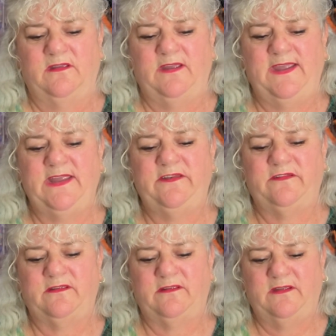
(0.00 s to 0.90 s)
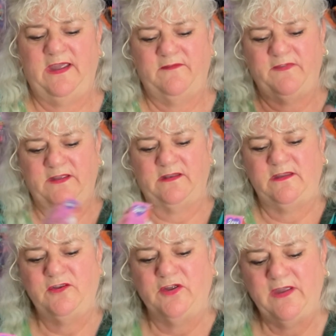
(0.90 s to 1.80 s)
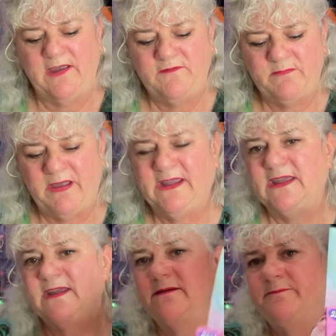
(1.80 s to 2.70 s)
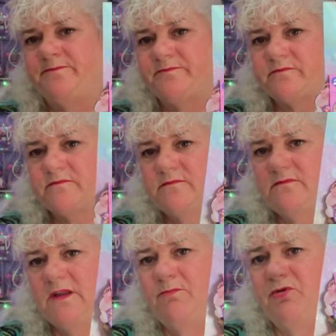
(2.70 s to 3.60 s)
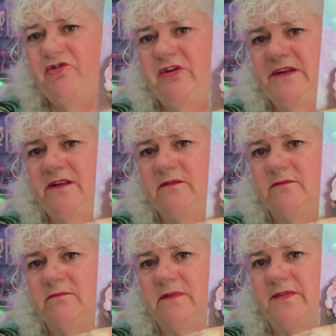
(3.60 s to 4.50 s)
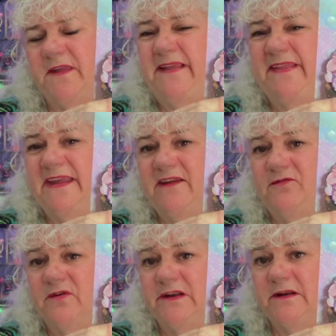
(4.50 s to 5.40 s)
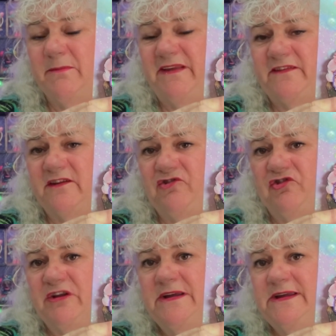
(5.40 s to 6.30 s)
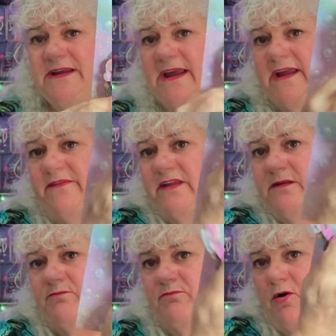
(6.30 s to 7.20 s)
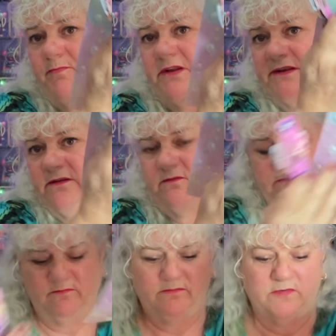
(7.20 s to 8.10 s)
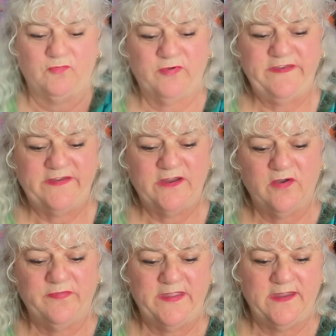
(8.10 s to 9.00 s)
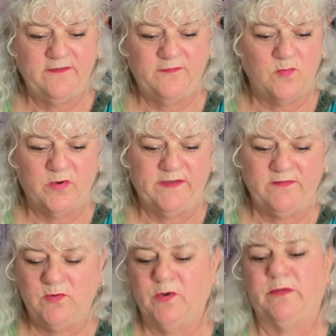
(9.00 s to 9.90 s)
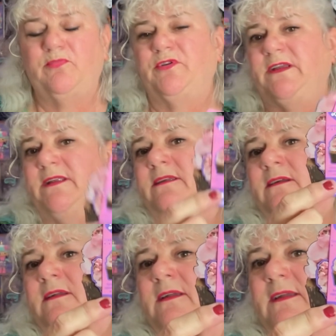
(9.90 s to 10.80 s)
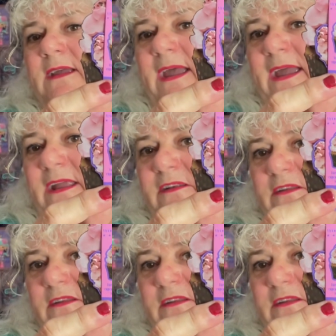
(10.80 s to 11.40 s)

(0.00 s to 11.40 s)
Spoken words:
and have that, you know, have your backing, put your little thing there for a little message, and then pop your little greeting on there for whatever you want to put in, and